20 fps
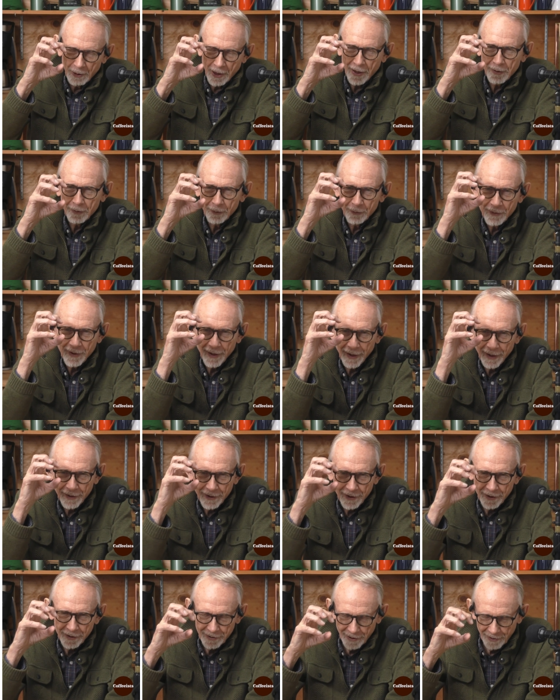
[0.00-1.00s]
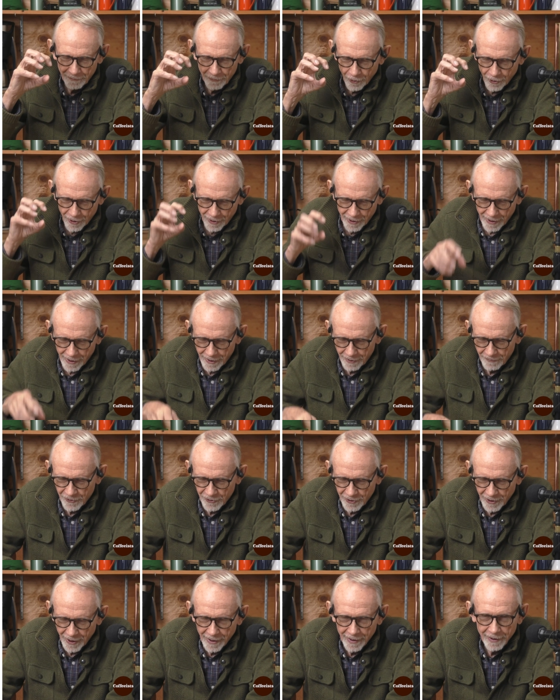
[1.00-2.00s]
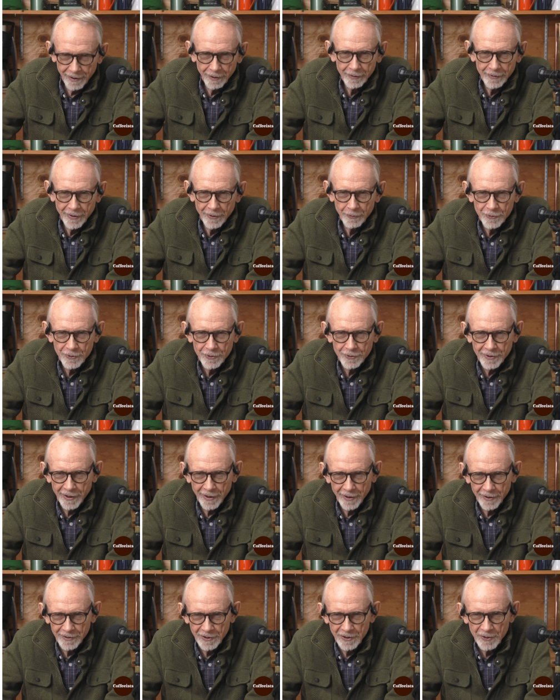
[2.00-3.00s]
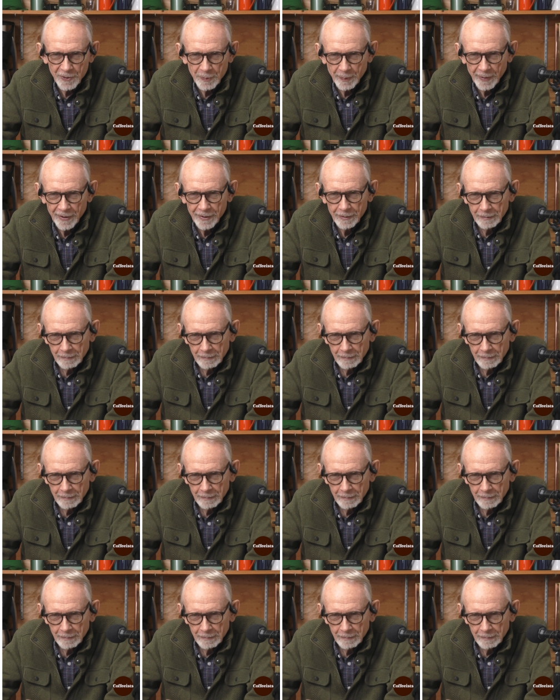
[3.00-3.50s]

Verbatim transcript: I don't. I think they've gone out of style those candies, but